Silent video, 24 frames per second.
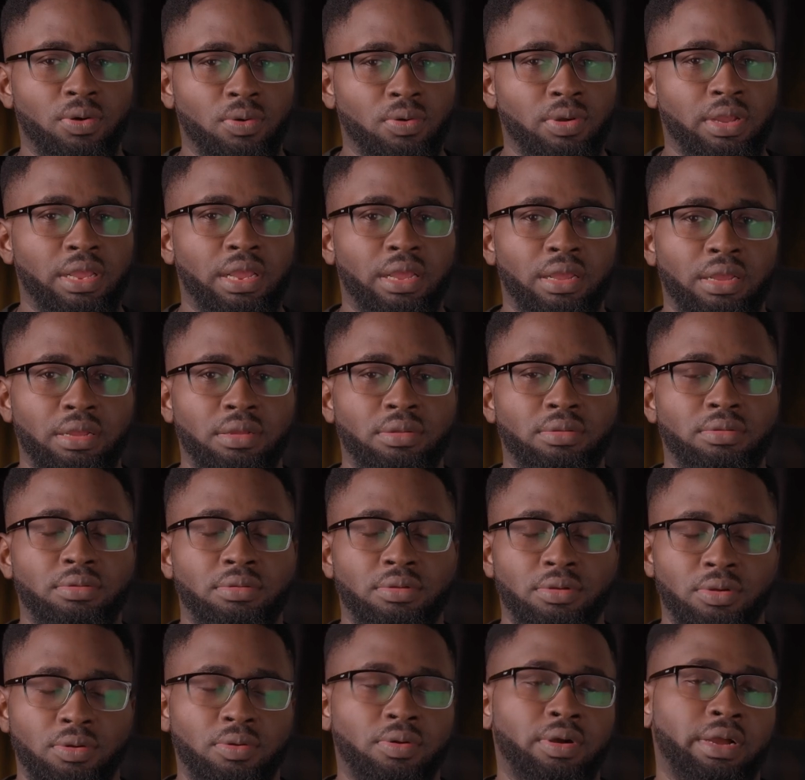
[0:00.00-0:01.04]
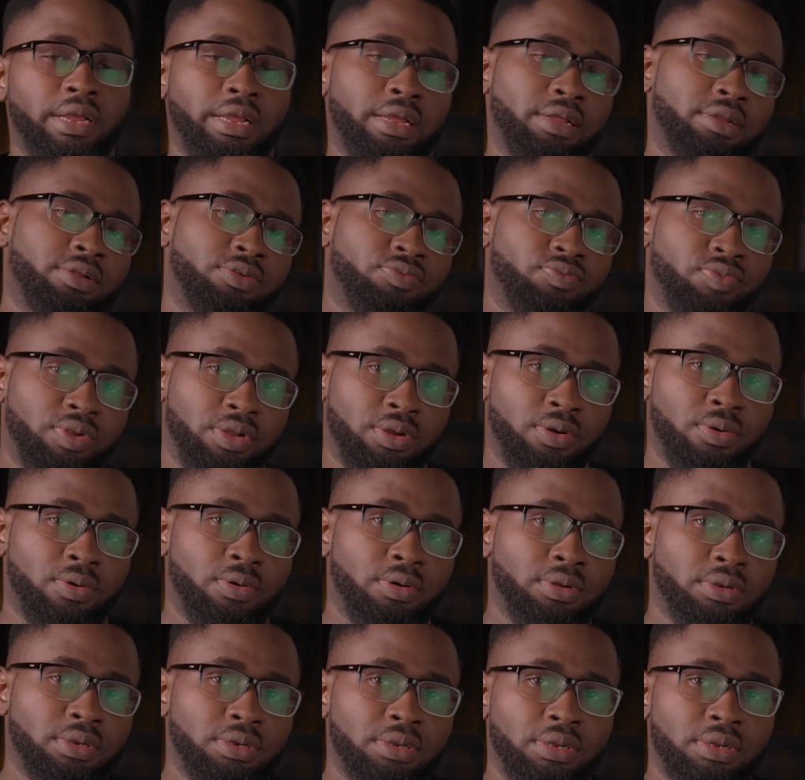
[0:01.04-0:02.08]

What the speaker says: okay, go ahead and record.